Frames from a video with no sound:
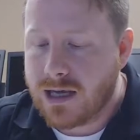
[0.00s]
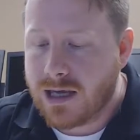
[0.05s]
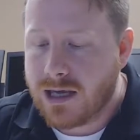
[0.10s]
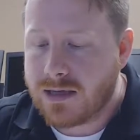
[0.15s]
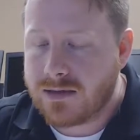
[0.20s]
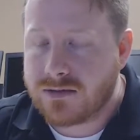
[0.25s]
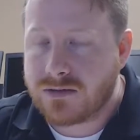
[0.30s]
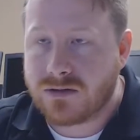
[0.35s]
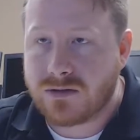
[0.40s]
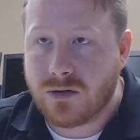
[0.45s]

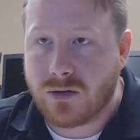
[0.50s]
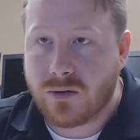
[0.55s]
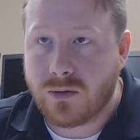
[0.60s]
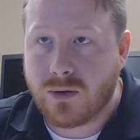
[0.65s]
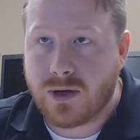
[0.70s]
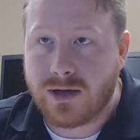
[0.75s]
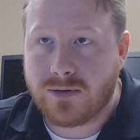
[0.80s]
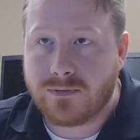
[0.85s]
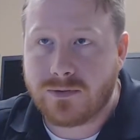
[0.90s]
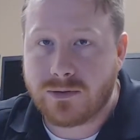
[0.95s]
So
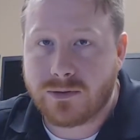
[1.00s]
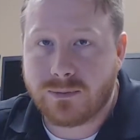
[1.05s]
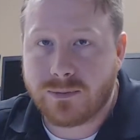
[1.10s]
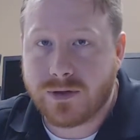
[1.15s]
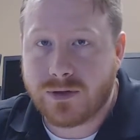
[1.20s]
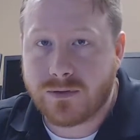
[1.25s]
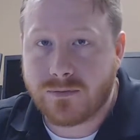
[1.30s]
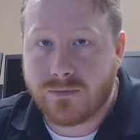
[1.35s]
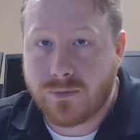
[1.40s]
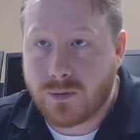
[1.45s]
I filled a
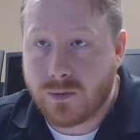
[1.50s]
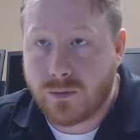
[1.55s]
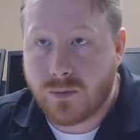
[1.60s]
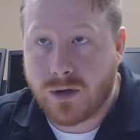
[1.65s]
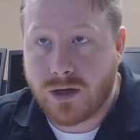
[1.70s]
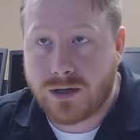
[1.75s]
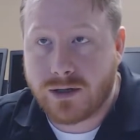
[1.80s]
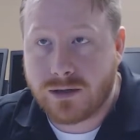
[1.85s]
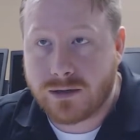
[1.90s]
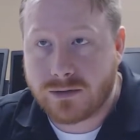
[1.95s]
bucket full of
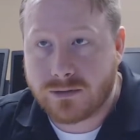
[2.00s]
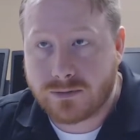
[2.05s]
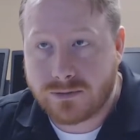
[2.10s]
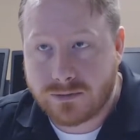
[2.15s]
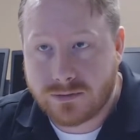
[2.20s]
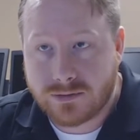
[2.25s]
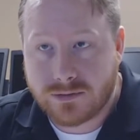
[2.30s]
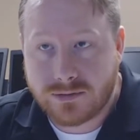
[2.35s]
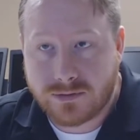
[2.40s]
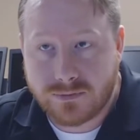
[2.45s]
water,
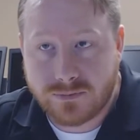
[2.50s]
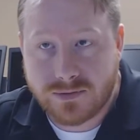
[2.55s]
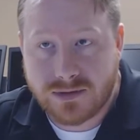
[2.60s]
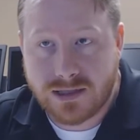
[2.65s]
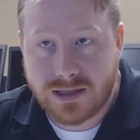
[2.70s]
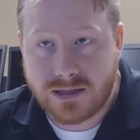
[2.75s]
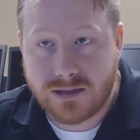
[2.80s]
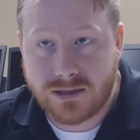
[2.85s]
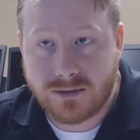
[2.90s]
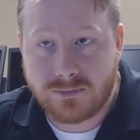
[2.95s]
was
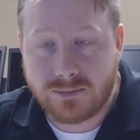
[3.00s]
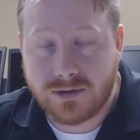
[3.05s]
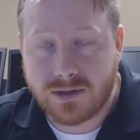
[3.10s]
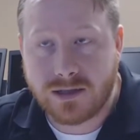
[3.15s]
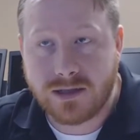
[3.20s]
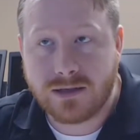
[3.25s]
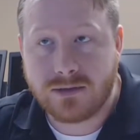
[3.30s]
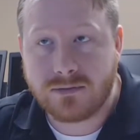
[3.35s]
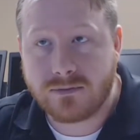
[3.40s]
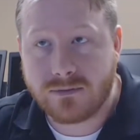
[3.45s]
letting it
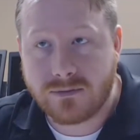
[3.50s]
play,